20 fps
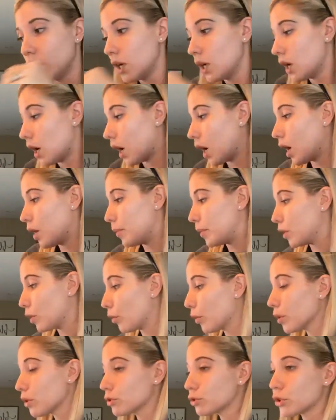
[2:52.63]
An
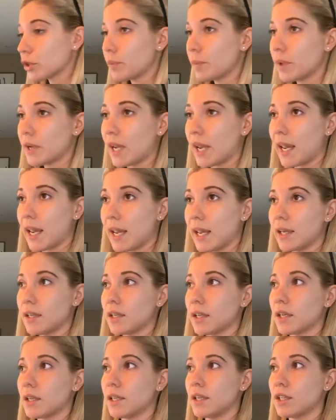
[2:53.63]
oil treatment and
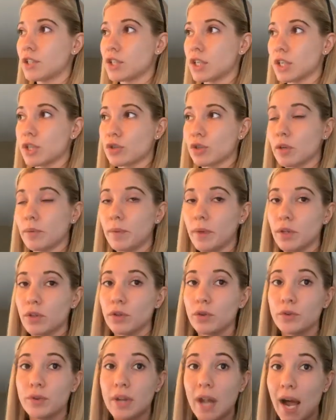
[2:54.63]
a conditioning treatment,
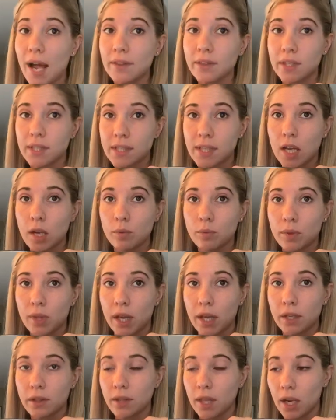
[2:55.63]
they're not the same
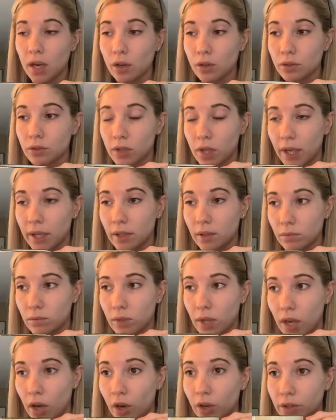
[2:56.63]
thing.
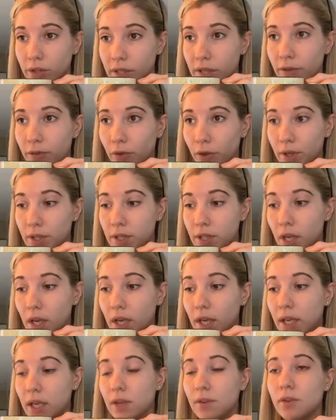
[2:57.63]
They are different,
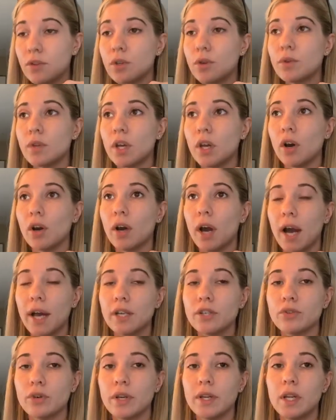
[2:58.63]
even though they are
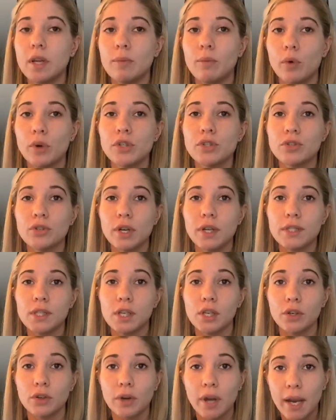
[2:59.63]
hydrating and
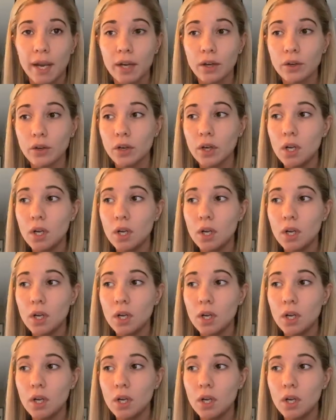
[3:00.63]
moisturizing your hair.